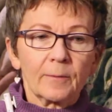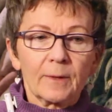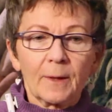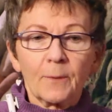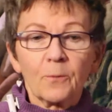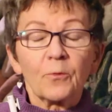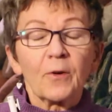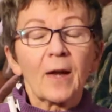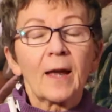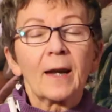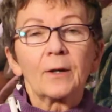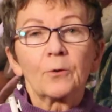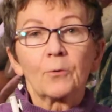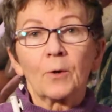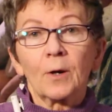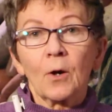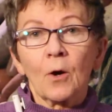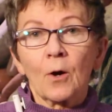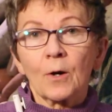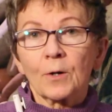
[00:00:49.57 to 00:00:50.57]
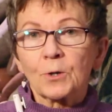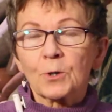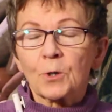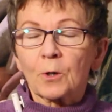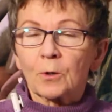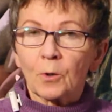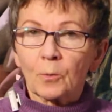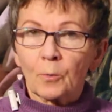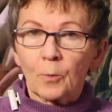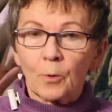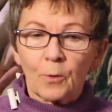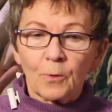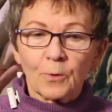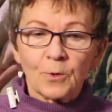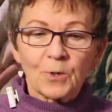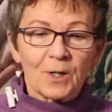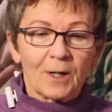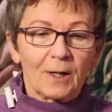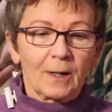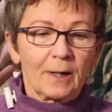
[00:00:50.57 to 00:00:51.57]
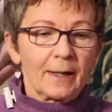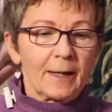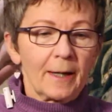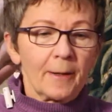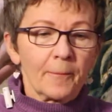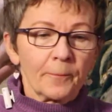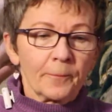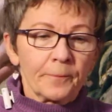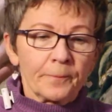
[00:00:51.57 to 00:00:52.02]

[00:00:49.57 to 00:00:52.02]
lymphatic drainage, Dr. Bruno Cicli,